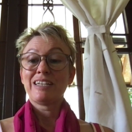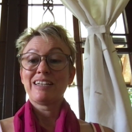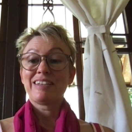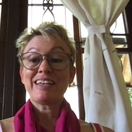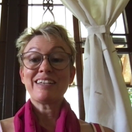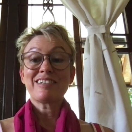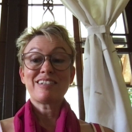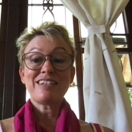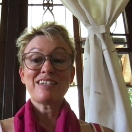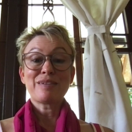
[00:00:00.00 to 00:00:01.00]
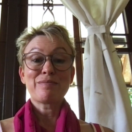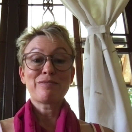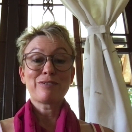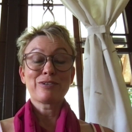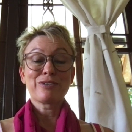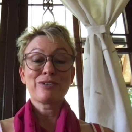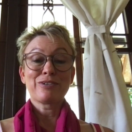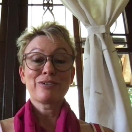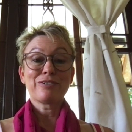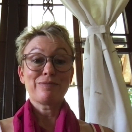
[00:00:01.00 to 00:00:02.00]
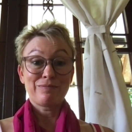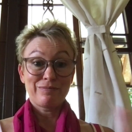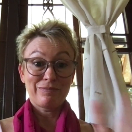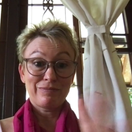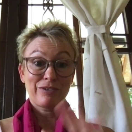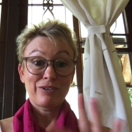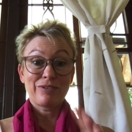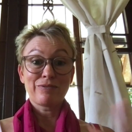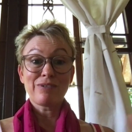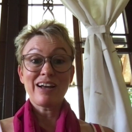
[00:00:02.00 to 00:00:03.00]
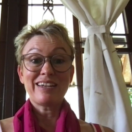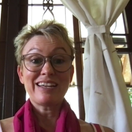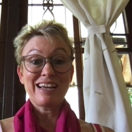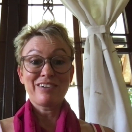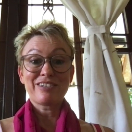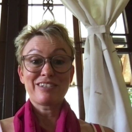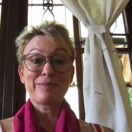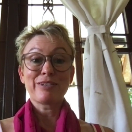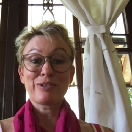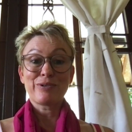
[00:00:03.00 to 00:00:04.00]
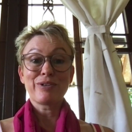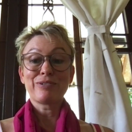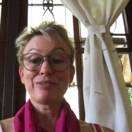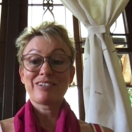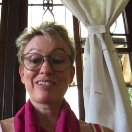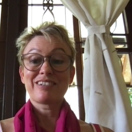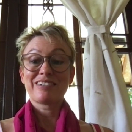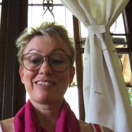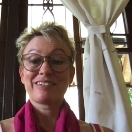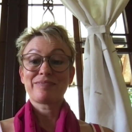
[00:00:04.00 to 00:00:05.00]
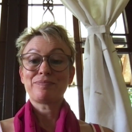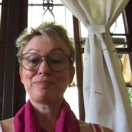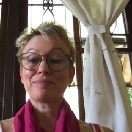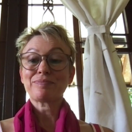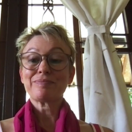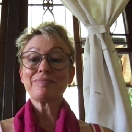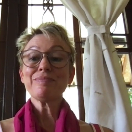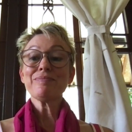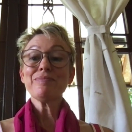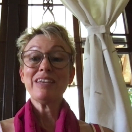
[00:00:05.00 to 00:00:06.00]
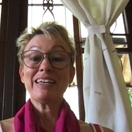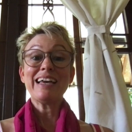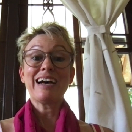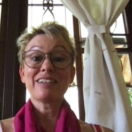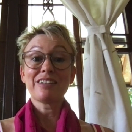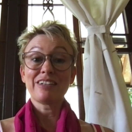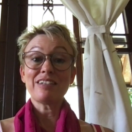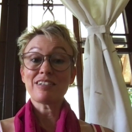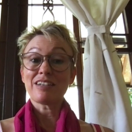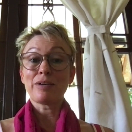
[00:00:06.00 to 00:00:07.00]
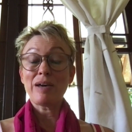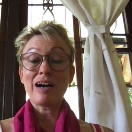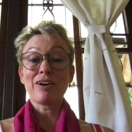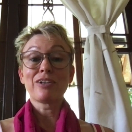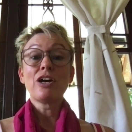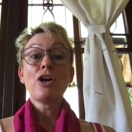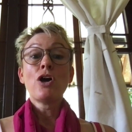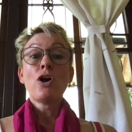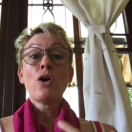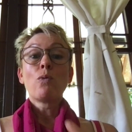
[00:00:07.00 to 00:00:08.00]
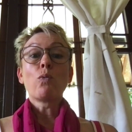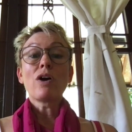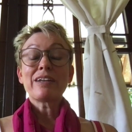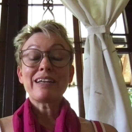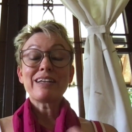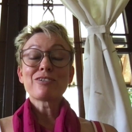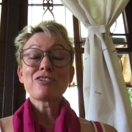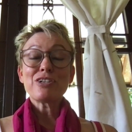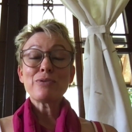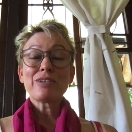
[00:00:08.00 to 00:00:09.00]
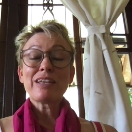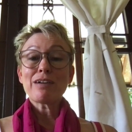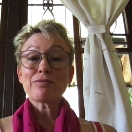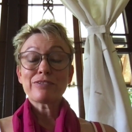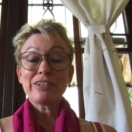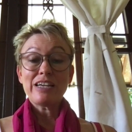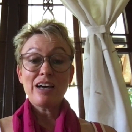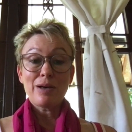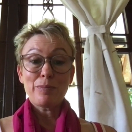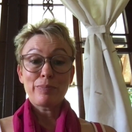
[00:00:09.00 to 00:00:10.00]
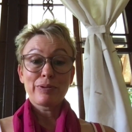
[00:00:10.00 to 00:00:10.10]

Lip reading: Thanks, DM, for writing out some of the quotes. Yeah, and Lisa, about what energy would that free up?